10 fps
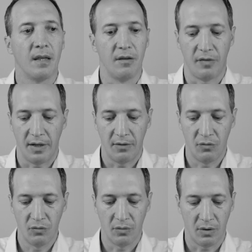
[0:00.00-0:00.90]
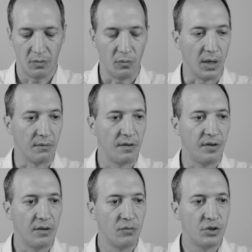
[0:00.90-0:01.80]
If I do
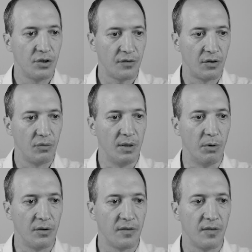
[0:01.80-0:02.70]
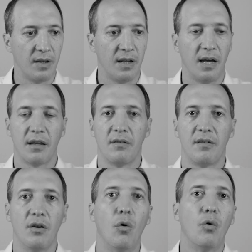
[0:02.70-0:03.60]
just QtDBus, then I can
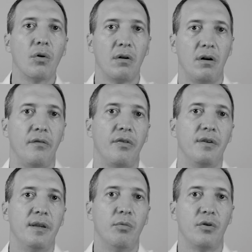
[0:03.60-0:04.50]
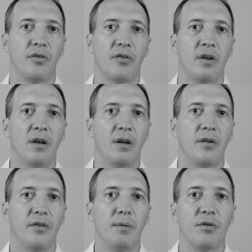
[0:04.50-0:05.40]
see all of the D-Bus
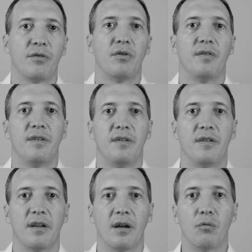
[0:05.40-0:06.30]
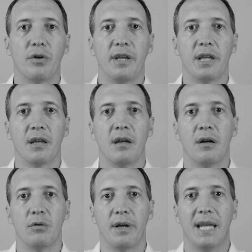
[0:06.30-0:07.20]
services that are running
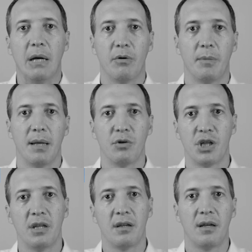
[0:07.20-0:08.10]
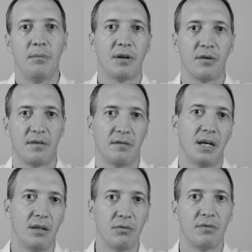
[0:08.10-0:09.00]
right now on my machine. And because
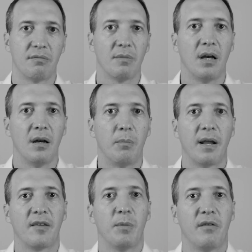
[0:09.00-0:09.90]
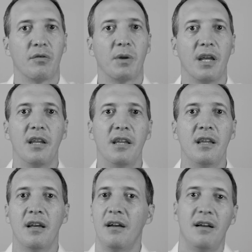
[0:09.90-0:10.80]
I use Plasma from
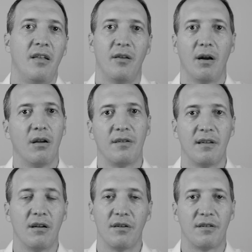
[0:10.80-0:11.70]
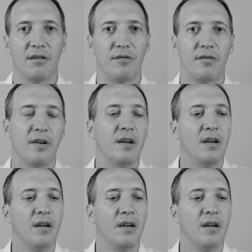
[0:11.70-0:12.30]
KDE, there are lots and lots of